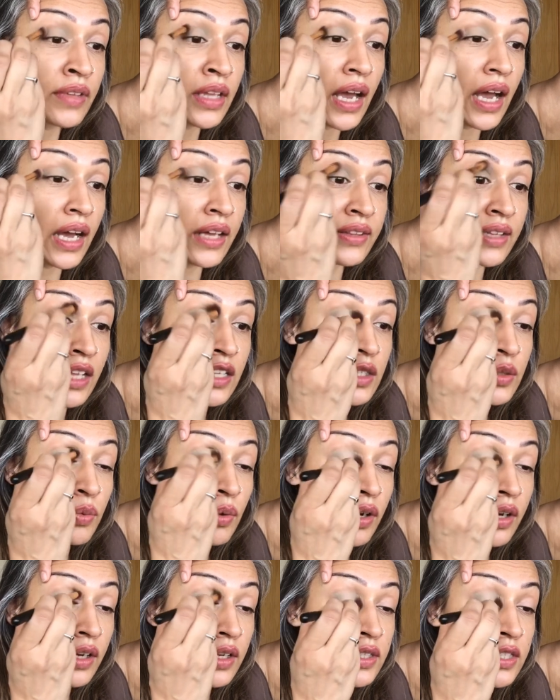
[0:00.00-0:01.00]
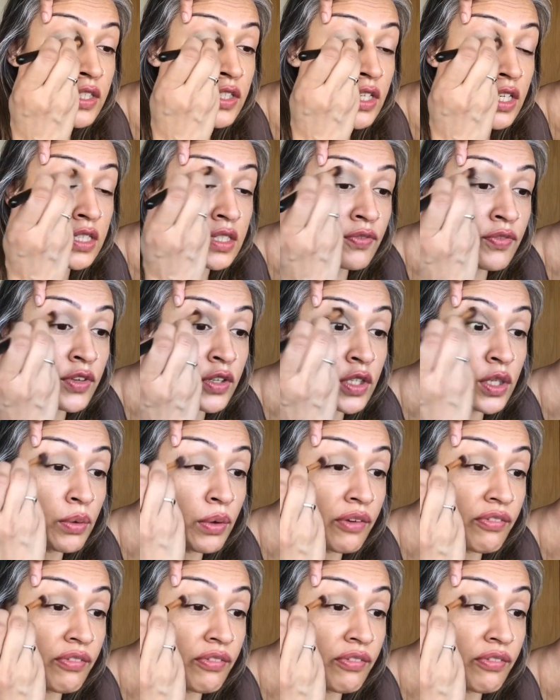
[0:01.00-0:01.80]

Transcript: And that's why I suggest if you do it